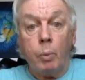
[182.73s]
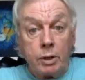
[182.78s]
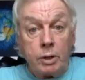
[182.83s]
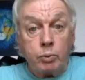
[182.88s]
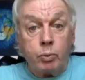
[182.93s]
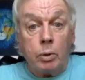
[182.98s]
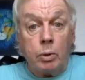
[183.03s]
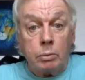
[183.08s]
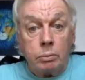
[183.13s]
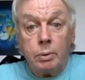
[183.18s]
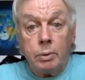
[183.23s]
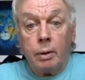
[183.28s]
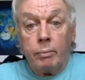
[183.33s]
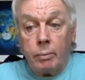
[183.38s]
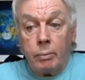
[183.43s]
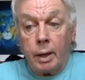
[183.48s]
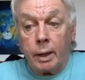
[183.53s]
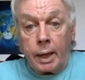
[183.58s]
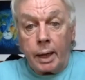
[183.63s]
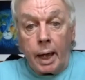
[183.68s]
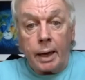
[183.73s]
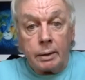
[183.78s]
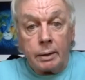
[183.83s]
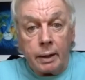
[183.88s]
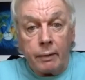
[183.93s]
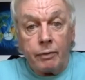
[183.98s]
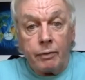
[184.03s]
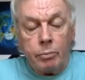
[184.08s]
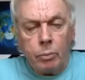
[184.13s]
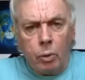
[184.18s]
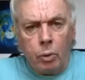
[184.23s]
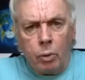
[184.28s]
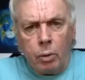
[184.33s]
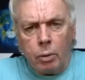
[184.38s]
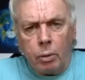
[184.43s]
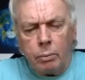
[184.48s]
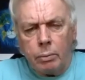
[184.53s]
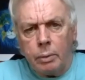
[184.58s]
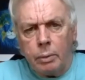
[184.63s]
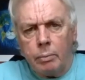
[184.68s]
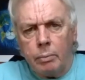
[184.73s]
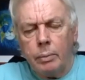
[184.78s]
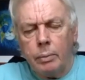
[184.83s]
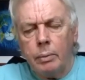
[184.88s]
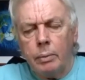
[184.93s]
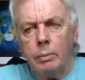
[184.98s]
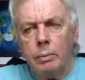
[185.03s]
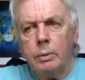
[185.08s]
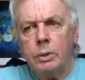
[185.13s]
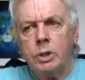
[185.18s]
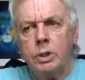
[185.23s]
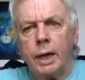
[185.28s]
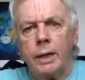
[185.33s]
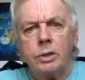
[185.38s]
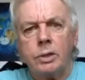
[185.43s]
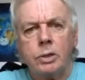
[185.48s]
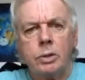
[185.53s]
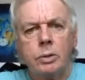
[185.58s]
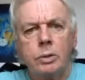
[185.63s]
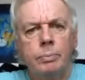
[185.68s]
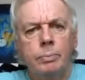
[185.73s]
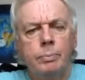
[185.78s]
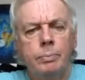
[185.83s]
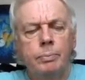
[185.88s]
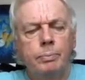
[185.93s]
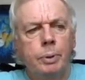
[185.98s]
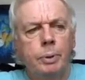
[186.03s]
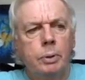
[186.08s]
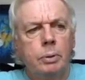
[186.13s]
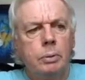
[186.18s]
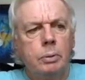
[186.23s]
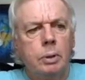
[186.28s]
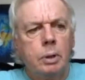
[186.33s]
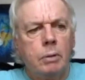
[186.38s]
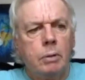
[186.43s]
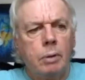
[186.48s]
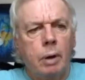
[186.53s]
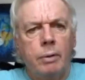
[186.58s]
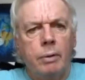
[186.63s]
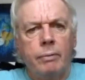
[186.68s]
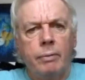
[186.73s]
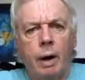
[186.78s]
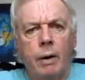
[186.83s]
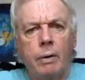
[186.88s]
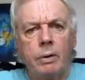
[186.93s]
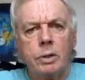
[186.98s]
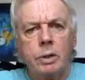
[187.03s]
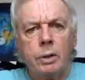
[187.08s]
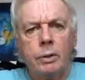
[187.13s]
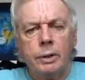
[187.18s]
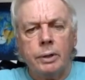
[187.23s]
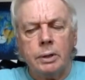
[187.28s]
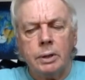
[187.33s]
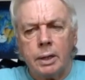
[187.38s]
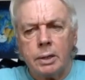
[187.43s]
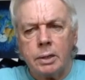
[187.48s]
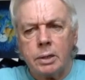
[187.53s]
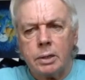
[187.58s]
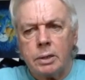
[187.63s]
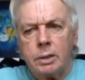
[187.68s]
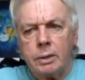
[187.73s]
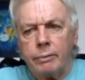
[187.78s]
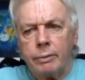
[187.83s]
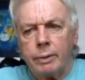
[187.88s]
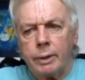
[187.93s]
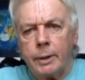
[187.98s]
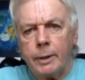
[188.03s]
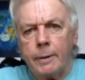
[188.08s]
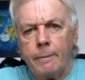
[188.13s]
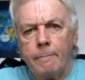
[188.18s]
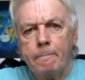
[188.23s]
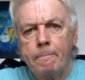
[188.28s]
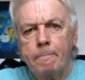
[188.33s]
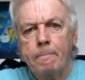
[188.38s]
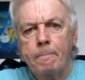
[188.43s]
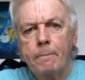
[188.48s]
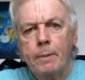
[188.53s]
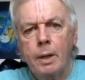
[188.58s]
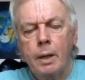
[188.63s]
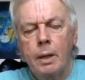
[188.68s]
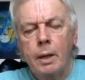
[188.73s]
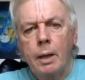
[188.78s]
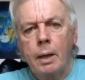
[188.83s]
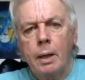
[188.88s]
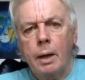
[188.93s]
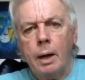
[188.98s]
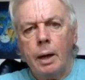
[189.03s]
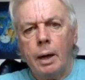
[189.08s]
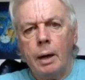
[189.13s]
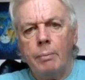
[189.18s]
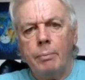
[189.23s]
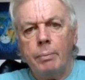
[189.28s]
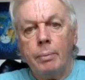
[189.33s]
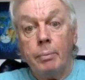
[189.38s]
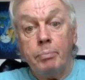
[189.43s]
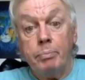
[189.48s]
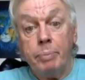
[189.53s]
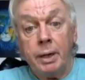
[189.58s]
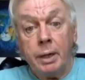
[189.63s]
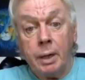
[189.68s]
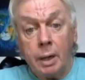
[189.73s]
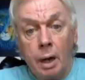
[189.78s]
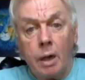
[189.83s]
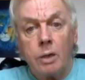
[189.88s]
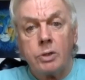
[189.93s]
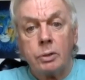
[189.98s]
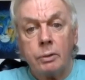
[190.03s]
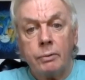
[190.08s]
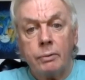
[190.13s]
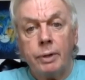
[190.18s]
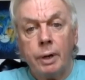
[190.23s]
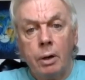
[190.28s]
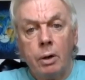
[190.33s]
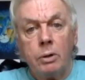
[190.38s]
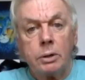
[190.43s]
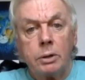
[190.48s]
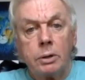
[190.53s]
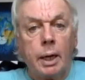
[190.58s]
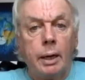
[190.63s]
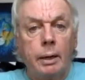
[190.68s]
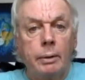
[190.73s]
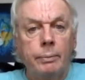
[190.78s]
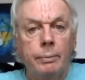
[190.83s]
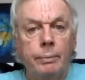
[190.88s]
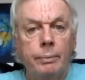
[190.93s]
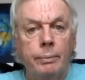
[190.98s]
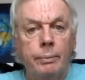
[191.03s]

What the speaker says: which will, again, give them more chance to put coronavirus on the death certificate because of the lockdown.